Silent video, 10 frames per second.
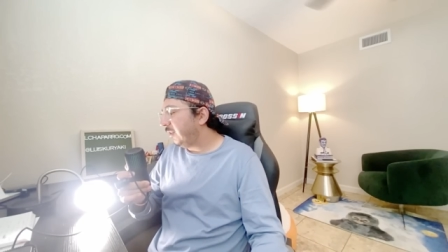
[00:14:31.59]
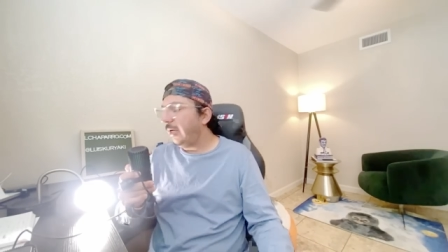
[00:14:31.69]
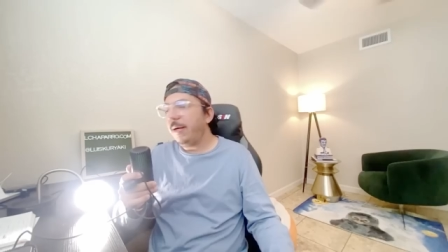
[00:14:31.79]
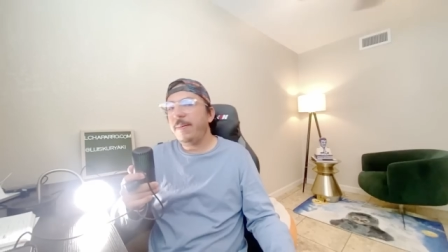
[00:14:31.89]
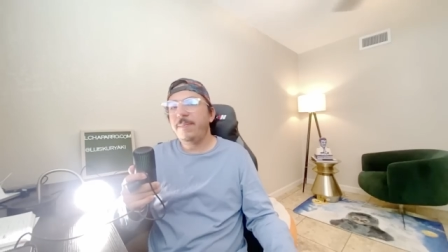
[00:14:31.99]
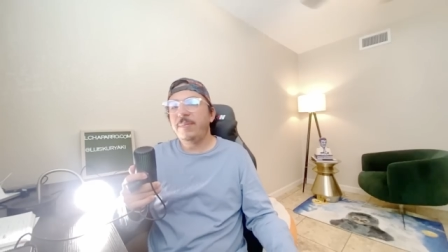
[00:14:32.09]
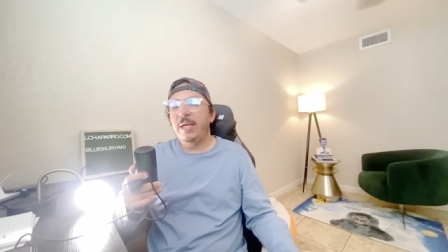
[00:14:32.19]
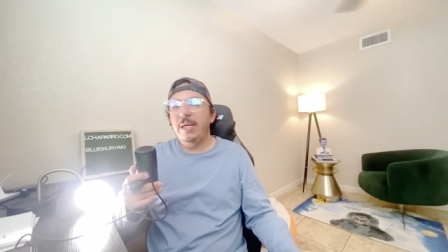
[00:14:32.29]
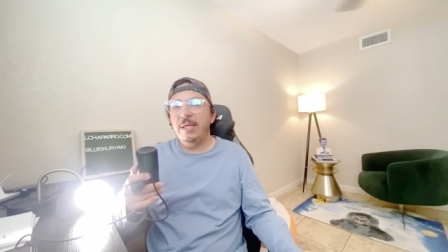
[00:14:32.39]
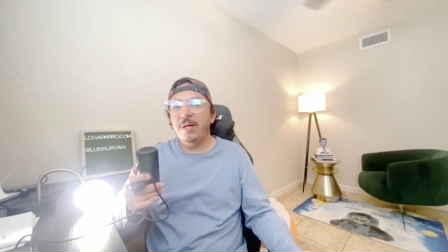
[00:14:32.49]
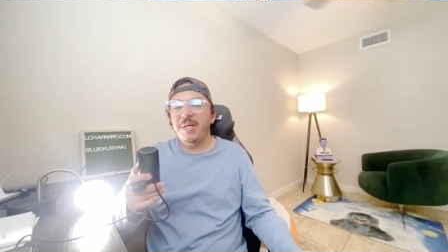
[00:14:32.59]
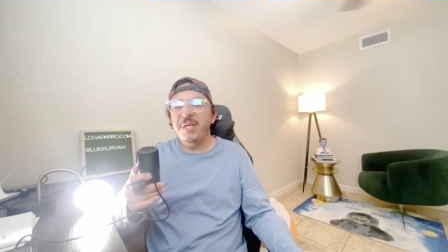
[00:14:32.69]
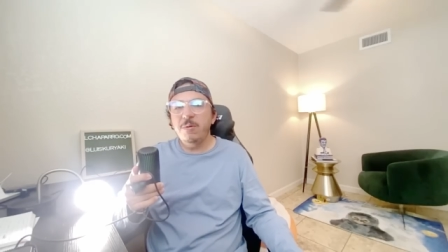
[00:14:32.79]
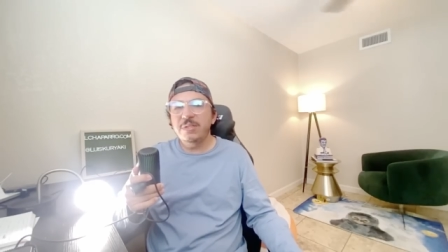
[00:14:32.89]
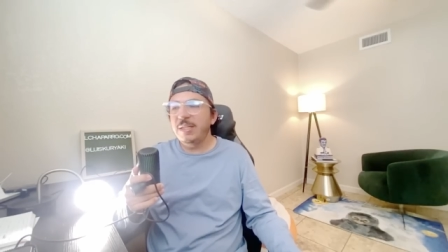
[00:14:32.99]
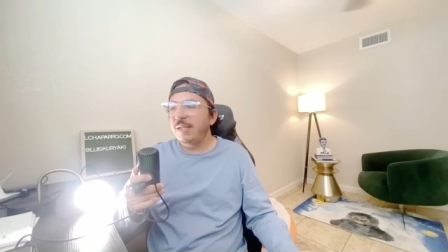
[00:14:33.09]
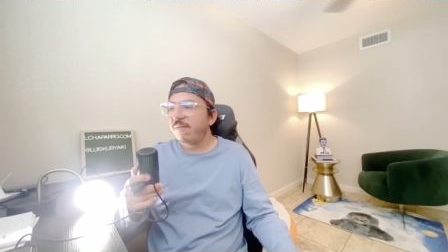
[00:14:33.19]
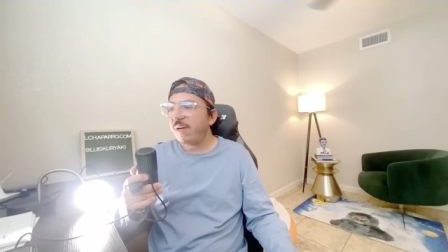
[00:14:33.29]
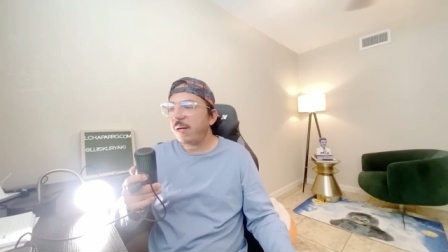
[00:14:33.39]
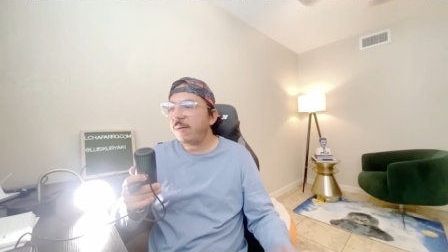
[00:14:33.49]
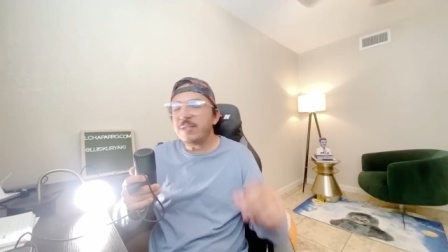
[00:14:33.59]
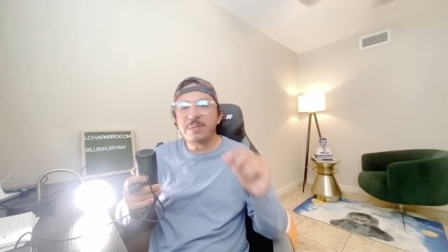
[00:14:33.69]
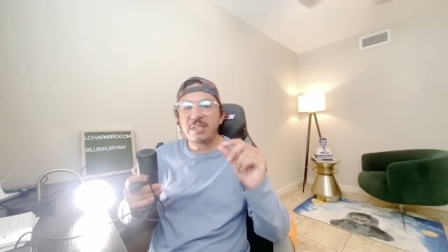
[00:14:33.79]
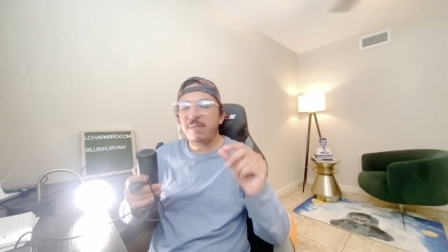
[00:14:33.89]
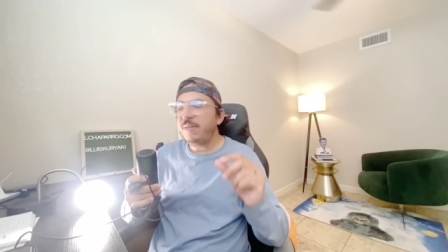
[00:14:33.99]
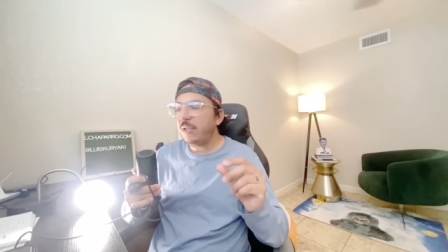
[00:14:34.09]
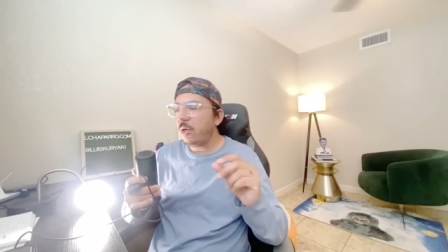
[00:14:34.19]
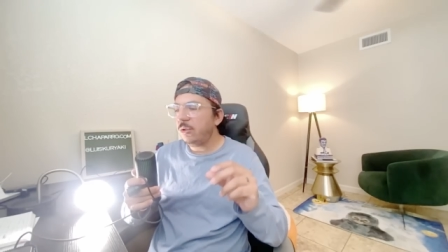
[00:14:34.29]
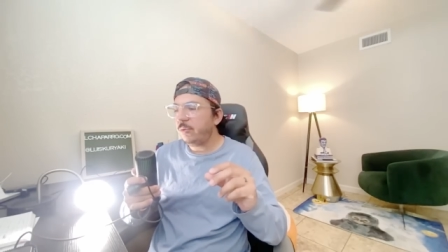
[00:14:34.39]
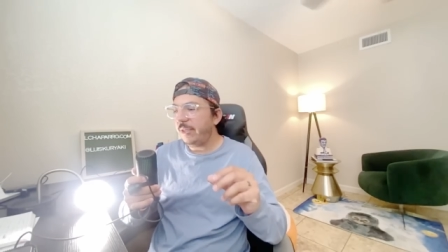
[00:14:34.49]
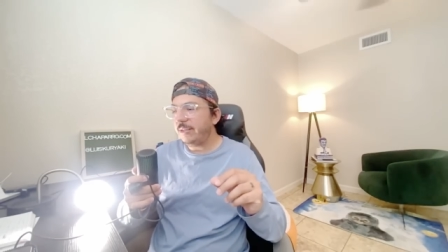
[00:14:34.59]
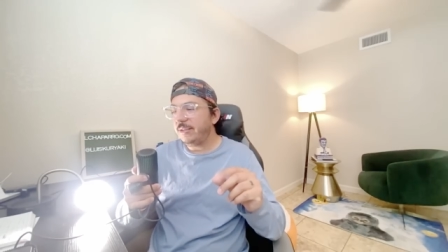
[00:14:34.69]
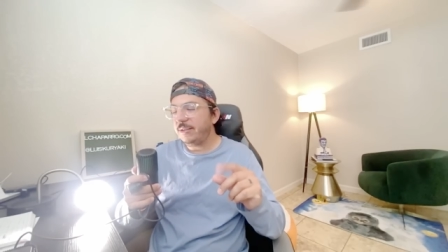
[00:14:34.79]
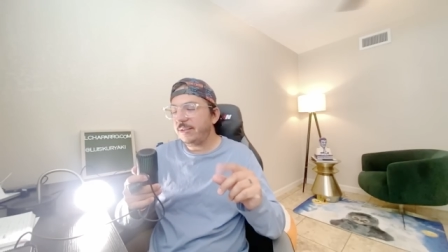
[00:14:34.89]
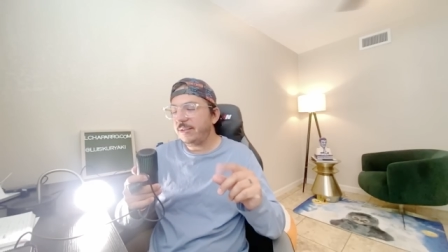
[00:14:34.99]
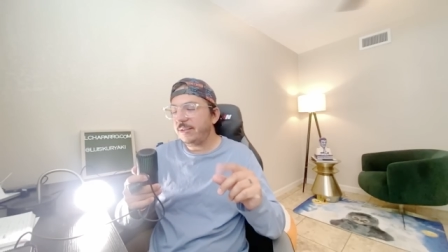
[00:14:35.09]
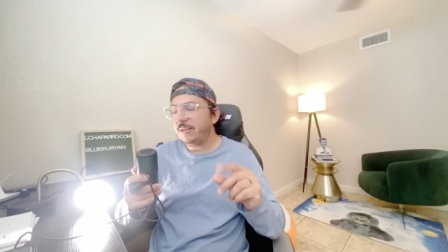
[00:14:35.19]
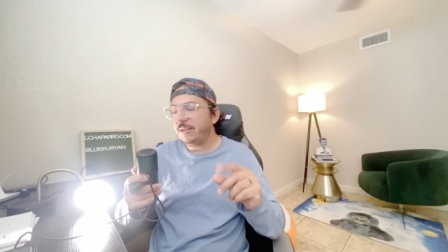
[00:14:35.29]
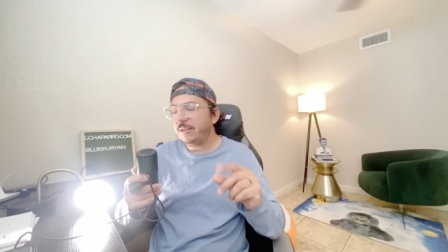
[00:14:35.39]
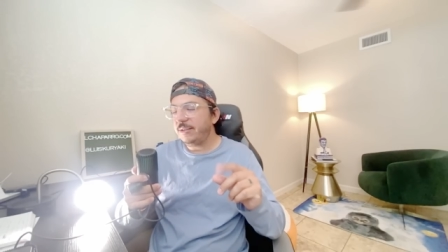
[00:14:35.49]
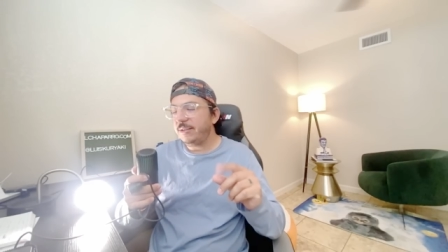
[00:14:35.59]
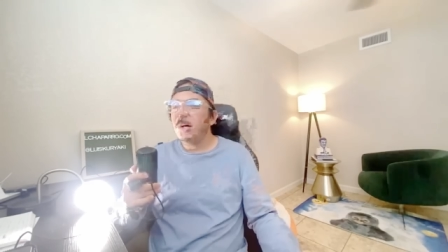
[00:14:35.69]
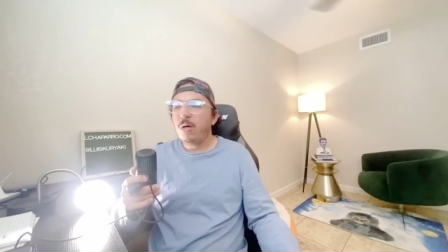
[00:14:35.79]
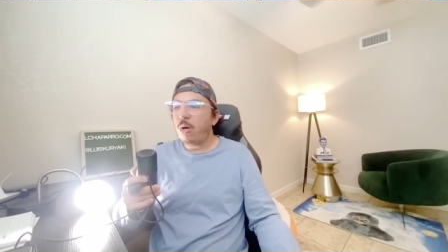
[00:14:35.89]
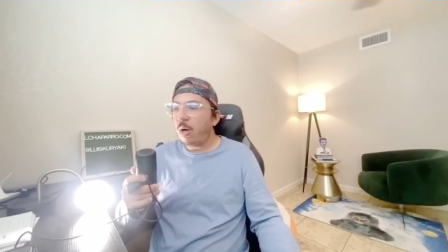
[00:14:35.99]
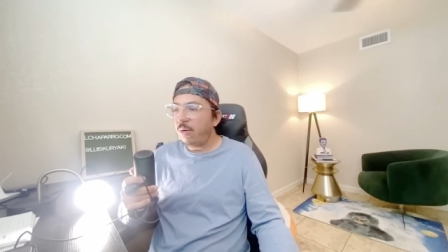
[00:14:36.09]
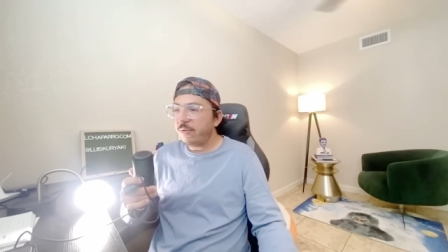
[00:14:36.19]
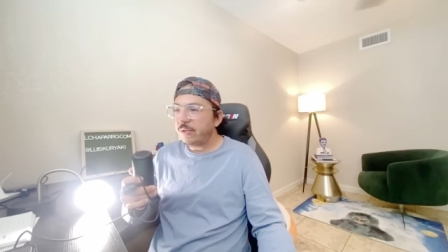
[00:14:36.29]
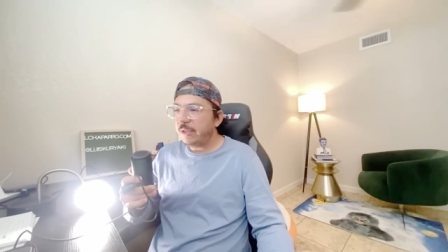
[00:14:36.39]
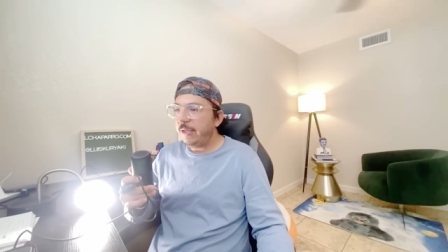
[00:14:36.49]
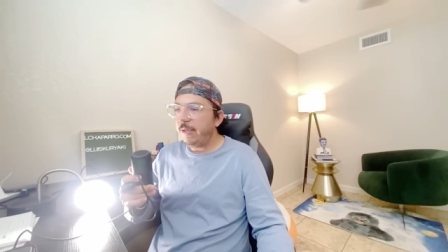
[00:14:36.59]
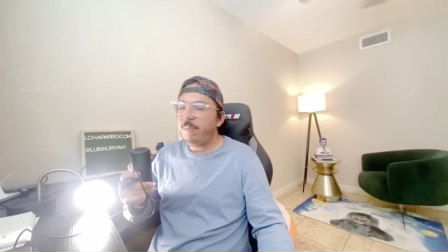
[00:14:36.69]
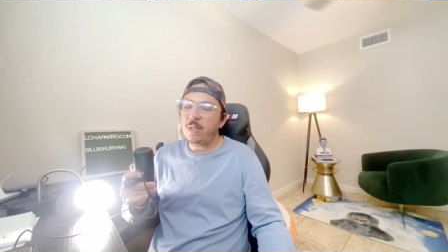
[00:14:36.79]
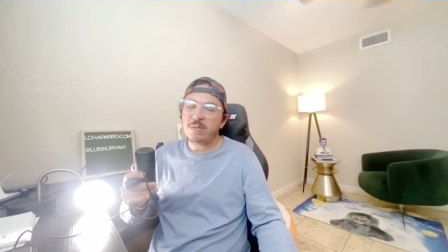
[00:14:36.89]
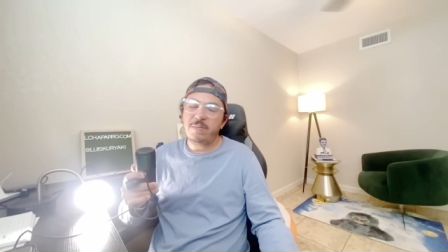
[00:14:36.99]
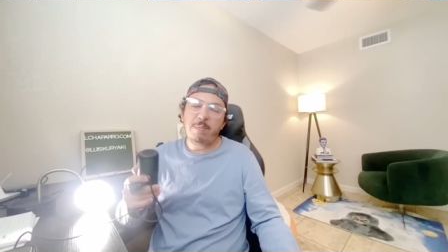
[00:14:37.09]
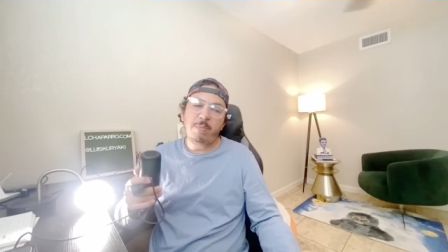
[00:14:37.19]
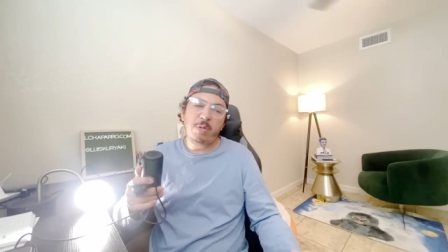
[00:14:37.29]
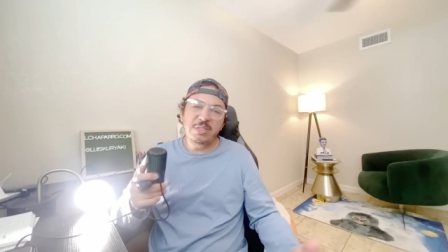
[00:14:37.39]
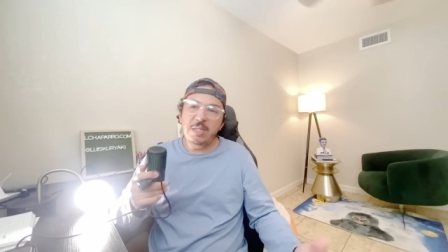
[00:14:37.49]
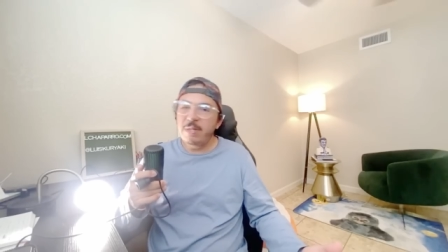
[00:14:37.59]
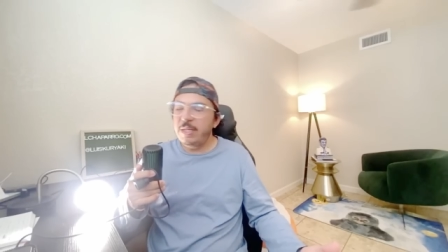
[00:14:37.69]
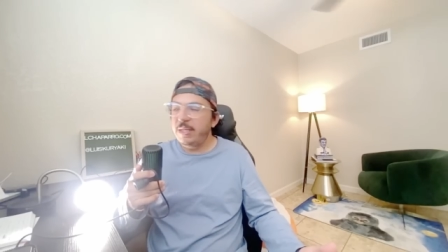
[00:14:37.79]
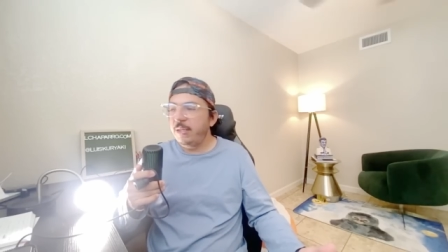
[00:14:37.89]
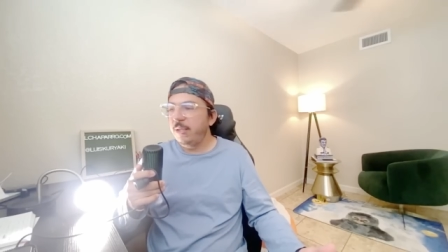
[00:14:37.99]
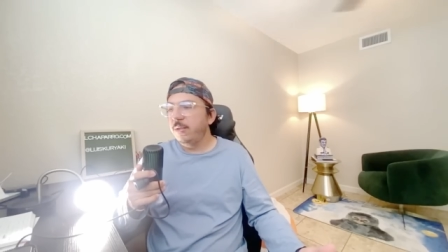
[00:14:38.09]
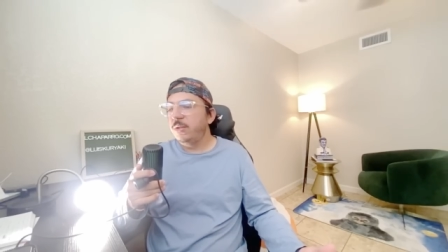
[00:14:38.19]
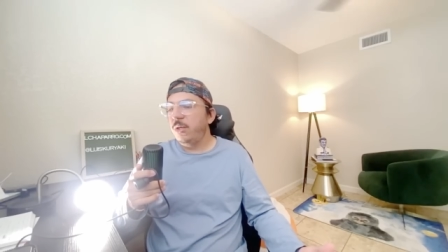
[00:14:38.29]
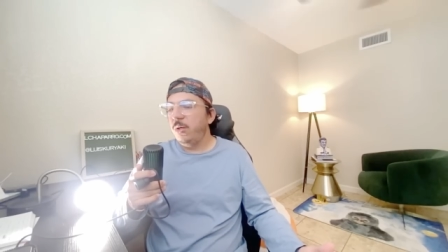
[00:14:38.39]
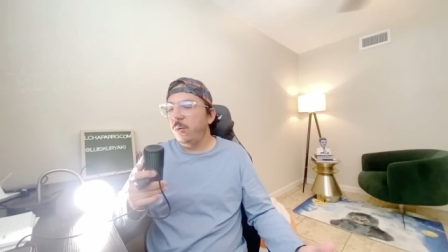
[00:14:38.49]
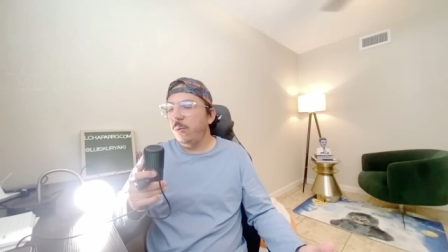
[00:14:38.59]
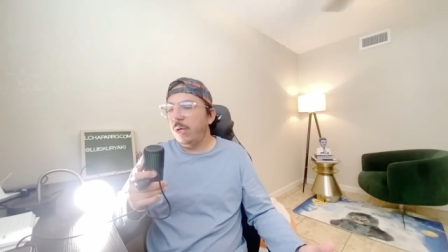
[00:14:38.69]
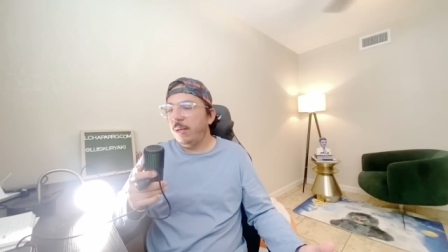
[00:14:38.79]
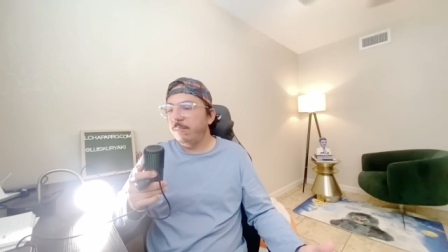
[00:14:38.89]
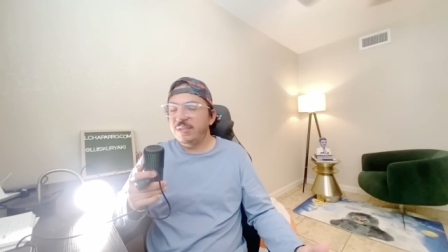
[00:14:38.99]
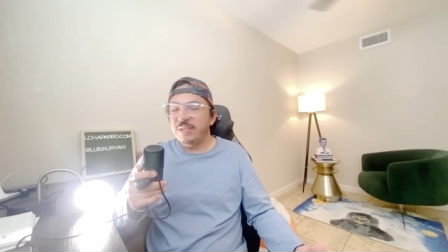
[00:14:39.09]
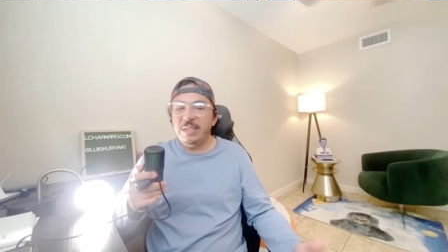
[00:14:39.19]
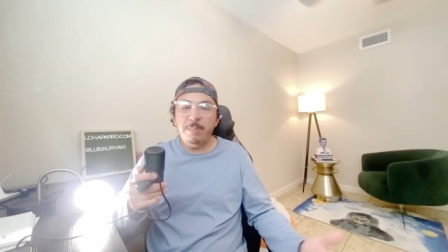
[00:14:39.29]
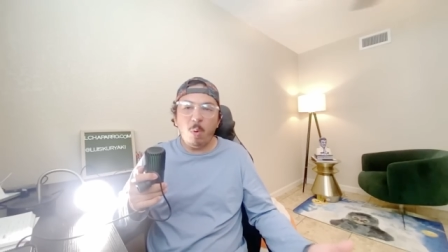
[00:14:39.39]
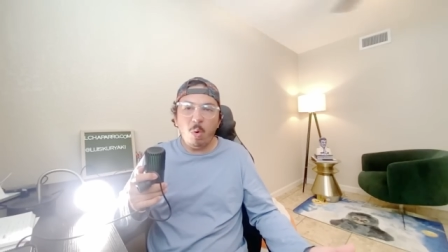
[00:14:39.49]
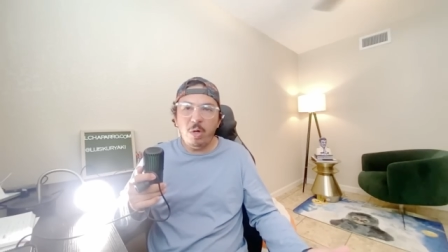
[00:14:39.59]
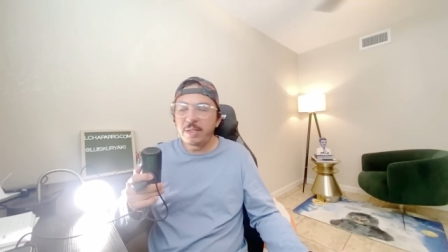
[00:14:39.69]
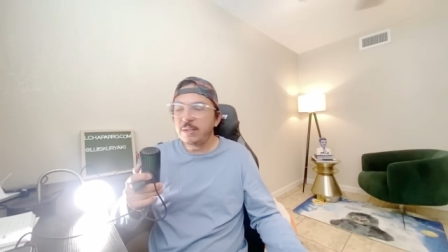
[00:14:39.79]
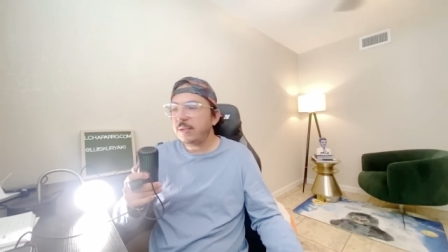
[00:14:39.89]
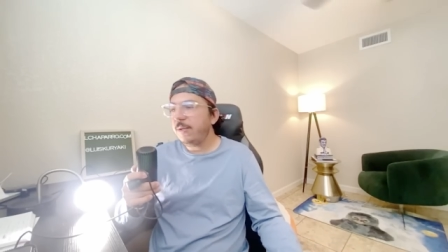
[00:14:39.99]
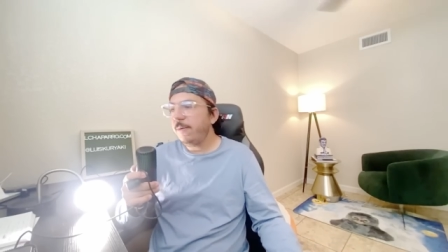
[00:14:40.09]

Um, they are using very specific countries inside Africa, obviously because of the proximity to um, seaports